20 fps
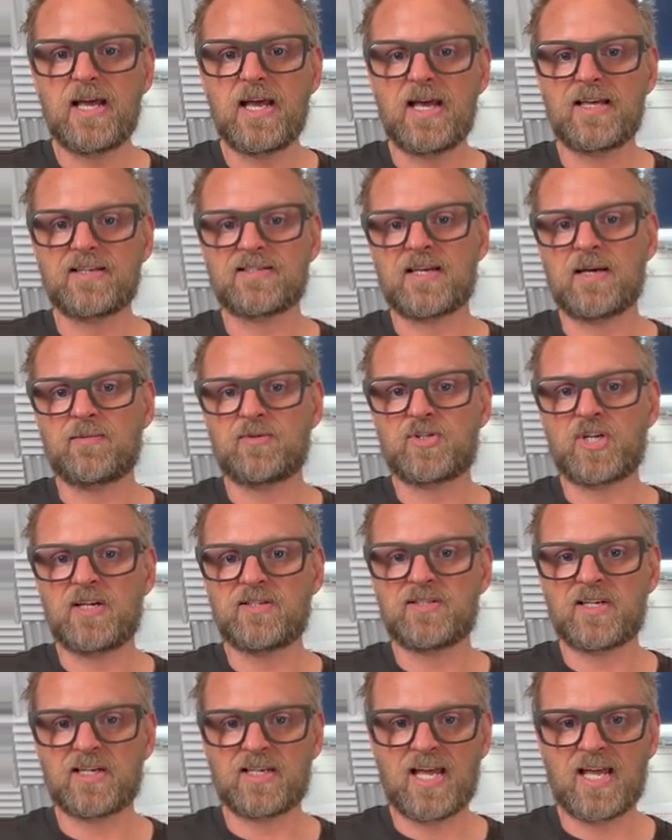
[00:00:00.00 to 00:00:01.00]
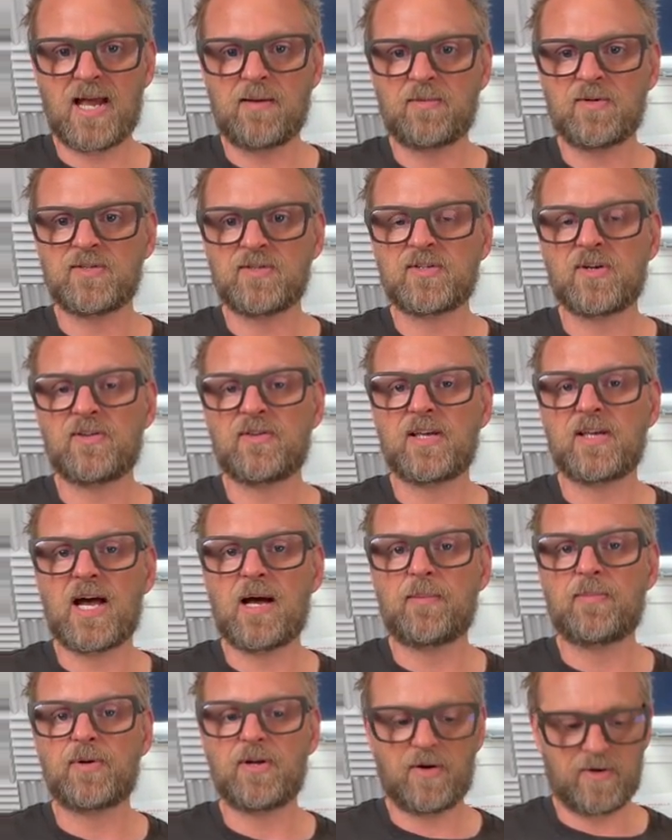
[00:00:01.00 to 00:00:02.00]
as I'm changing cameras on the
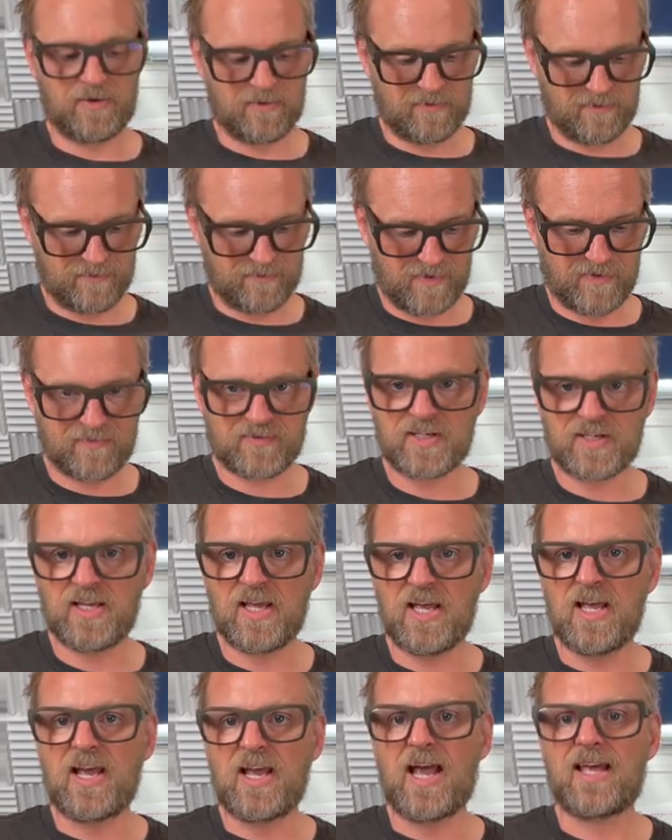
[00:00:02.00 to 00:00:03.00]
RP150,